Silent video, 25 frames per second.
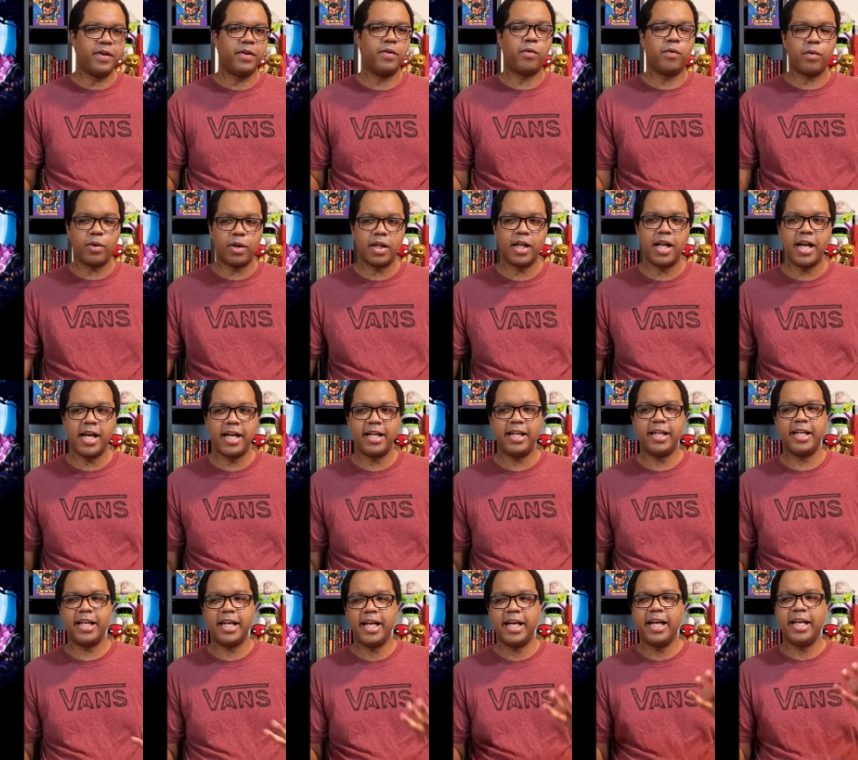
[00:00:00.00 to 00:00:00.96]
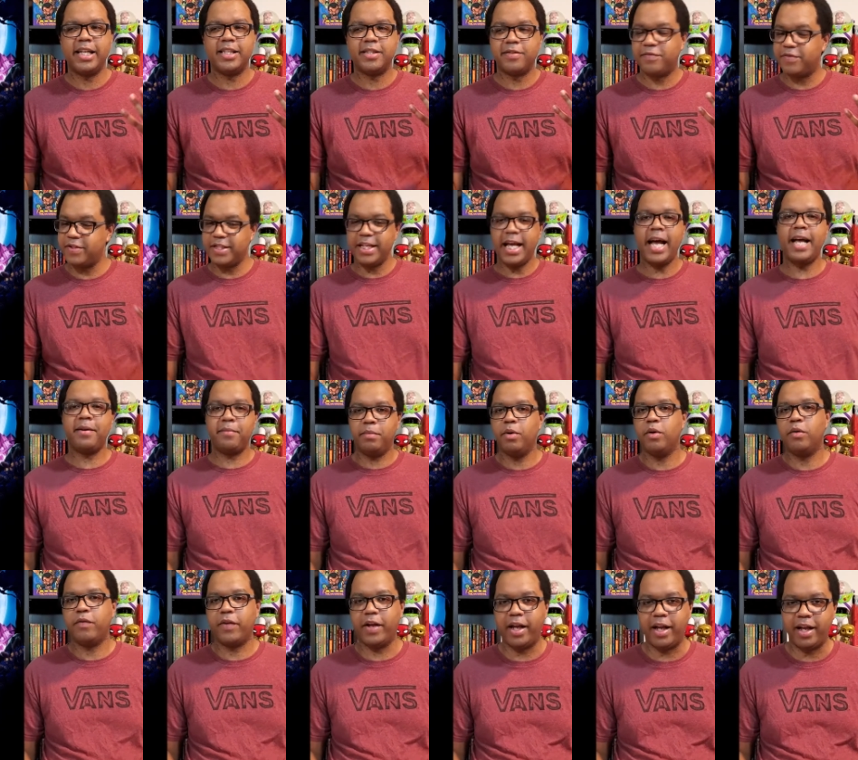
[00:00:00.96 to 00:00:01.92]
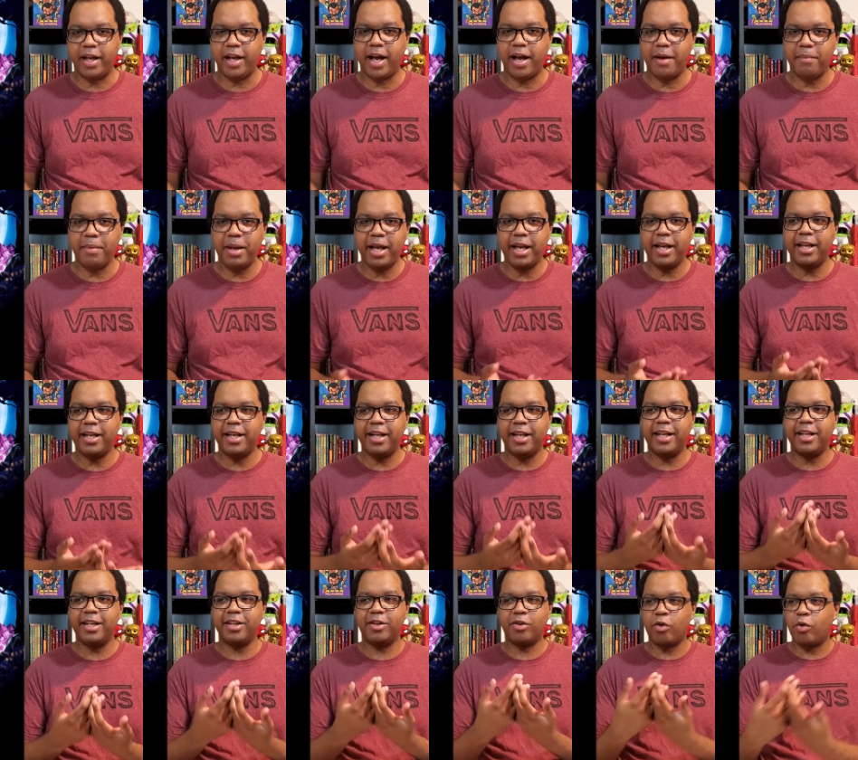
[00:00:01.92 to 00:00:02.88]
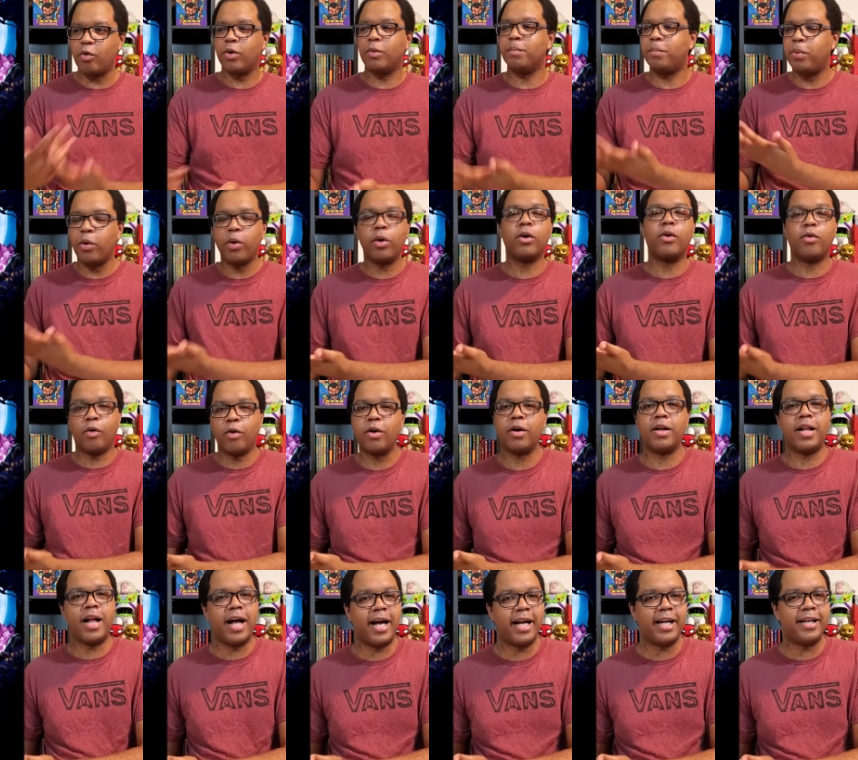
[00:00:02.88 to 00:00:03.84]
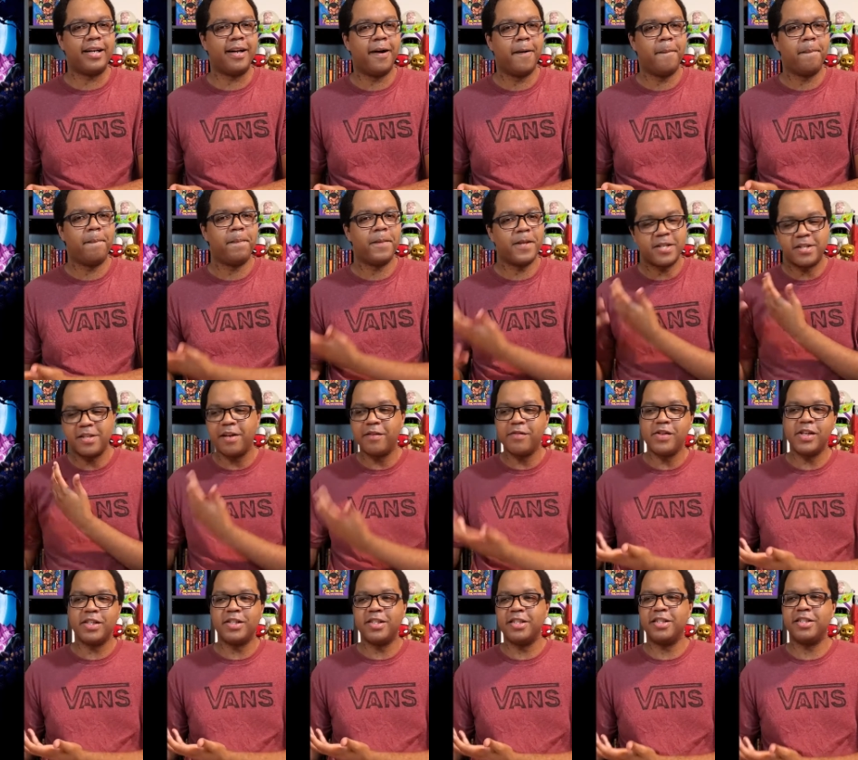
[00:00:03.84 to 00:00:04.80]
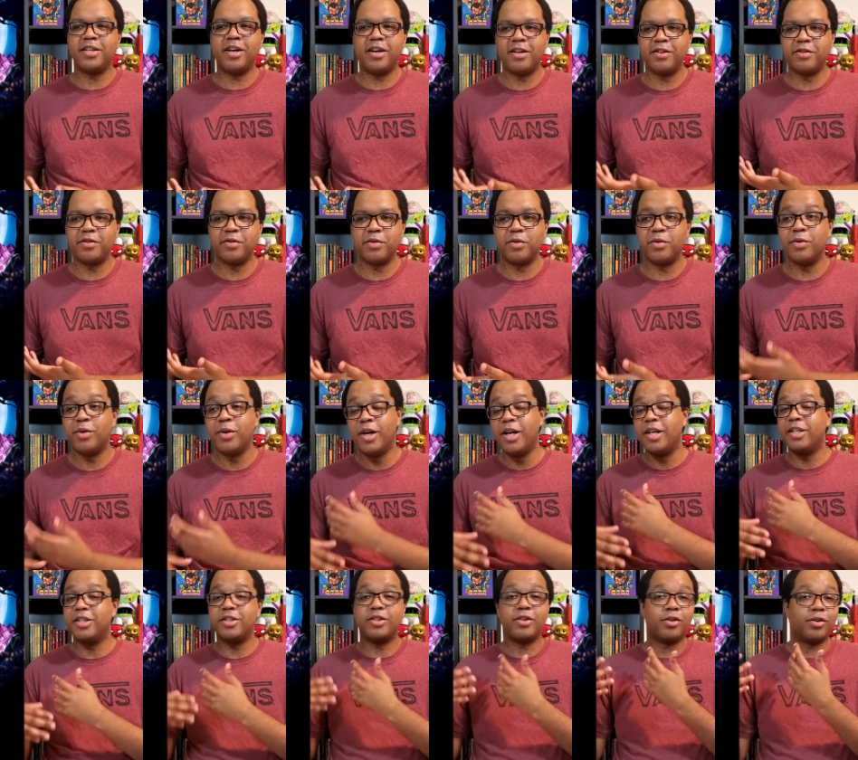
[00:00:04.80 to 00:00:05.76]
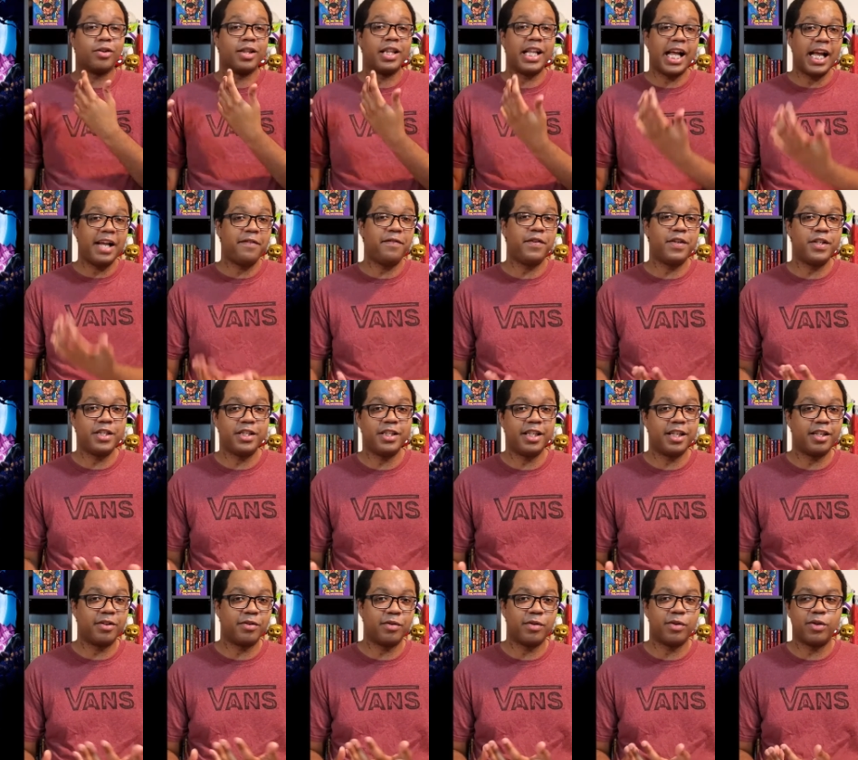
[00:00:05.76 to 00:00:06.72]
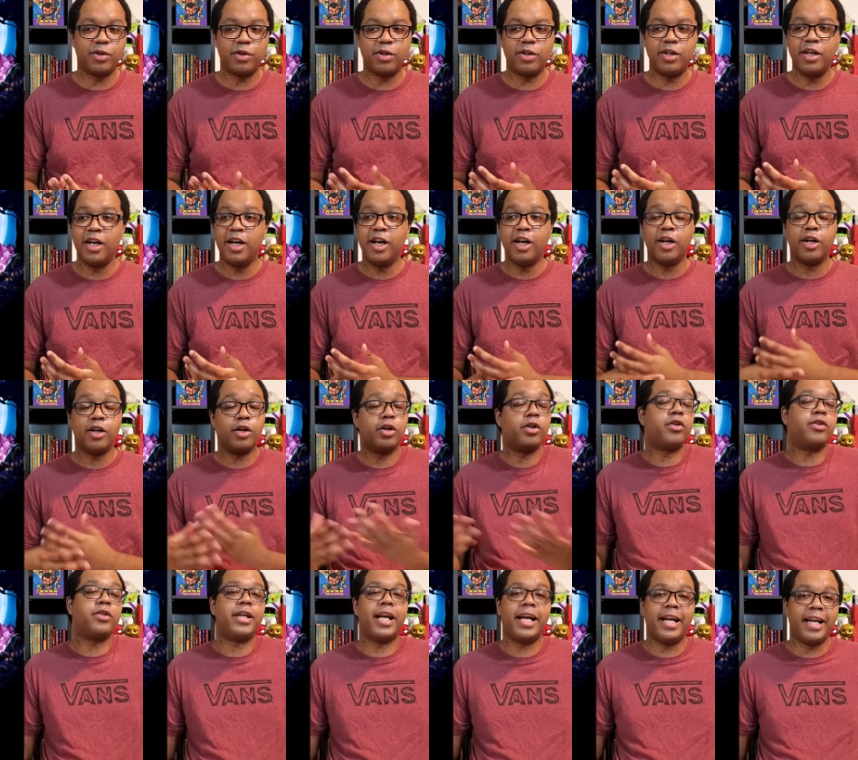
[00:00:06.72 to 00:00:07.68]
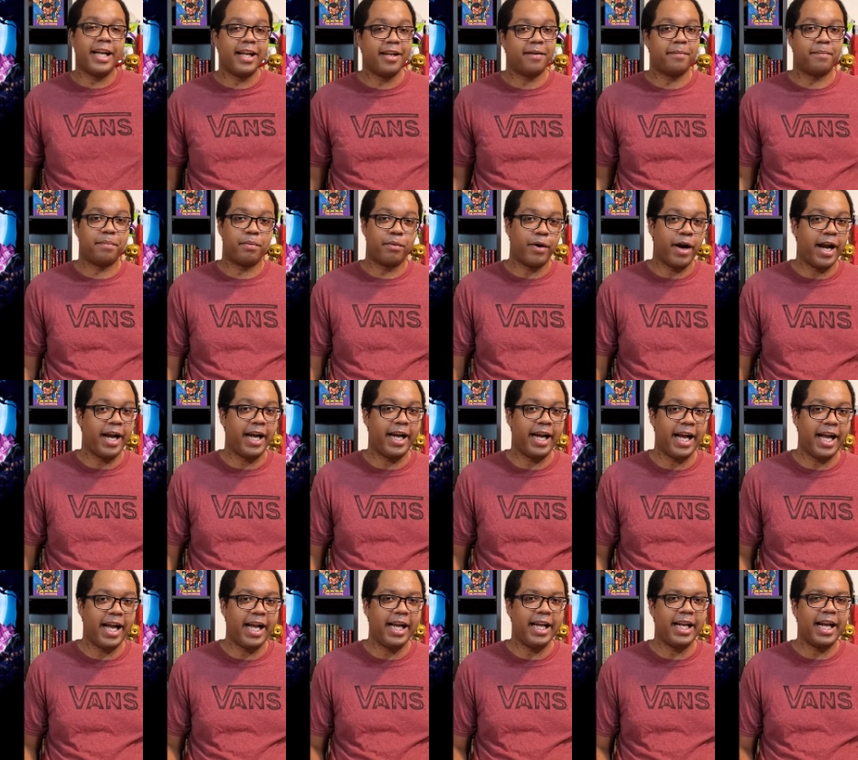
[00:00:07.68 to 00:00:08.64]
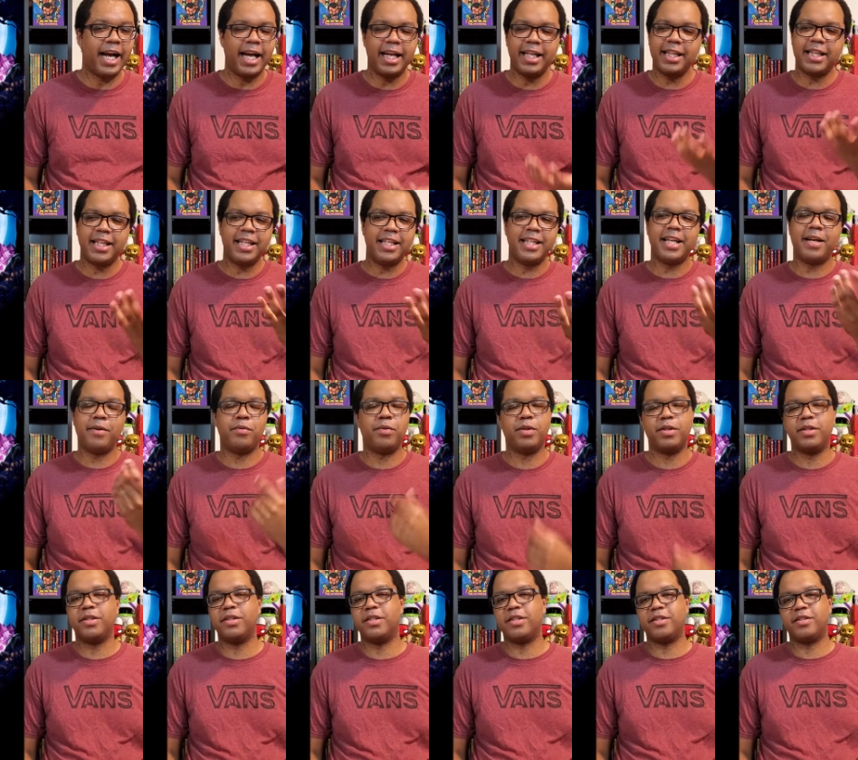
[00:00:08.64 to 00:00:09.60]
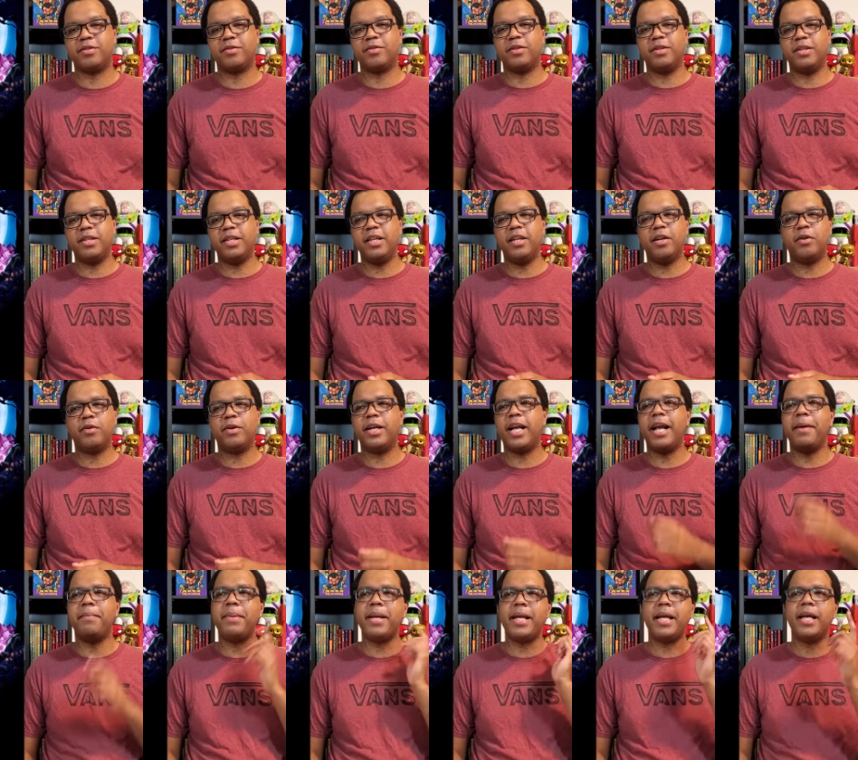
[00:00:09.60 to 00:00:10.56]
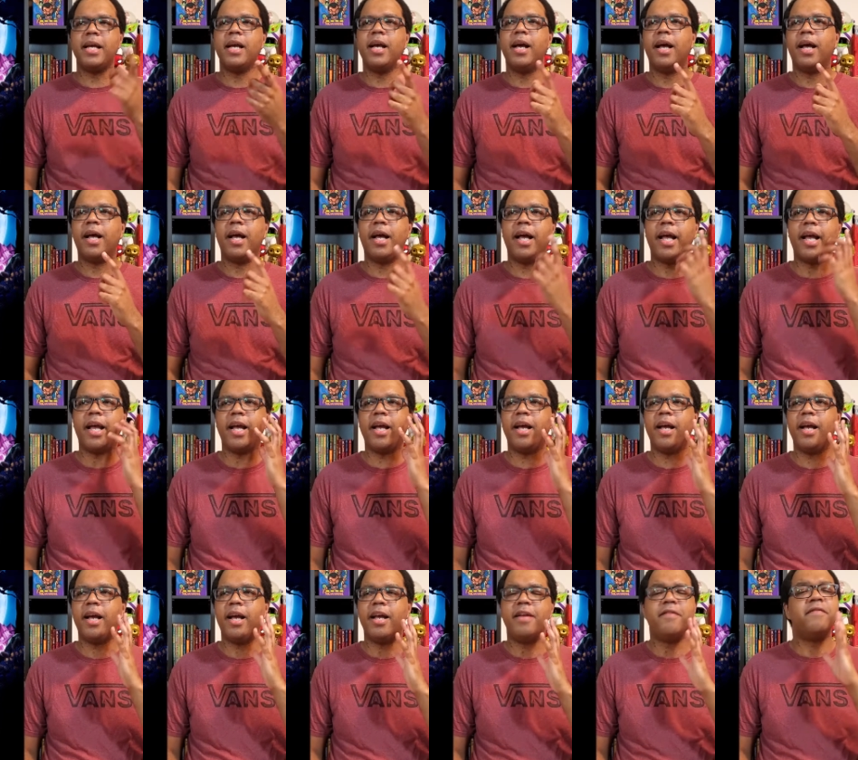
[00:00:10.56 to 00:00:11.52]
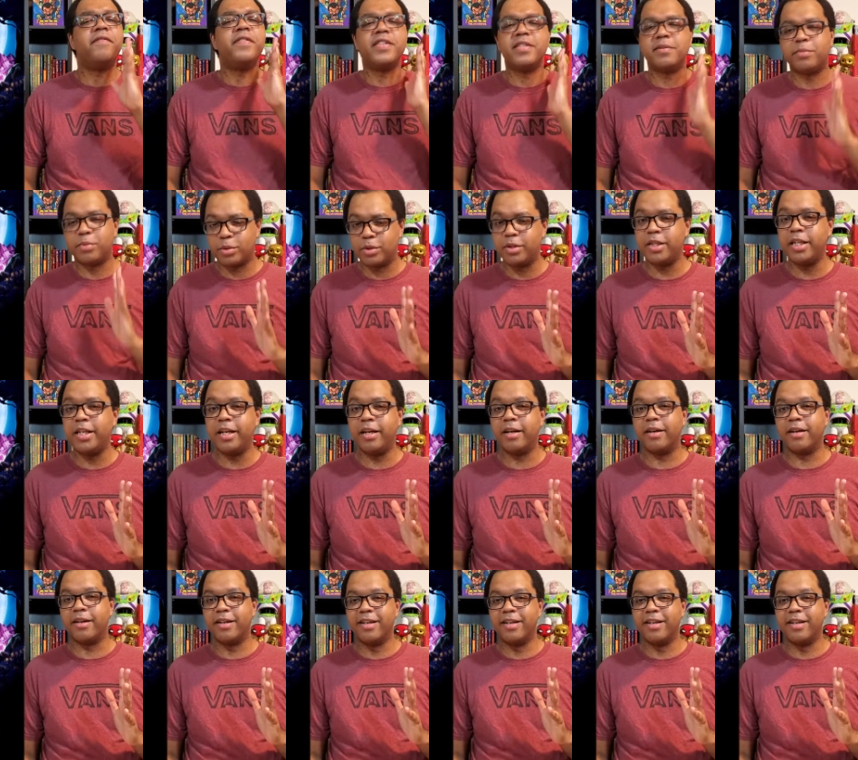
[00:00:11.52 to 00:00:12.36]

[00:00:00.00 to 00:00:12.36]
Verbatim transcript: Coraline, it's a sad movie. I mean, poor Coraline. The stuff that she's gone through, just her life in general, girl can't get a break. And I think that one just, you know, gave me a invisible tear.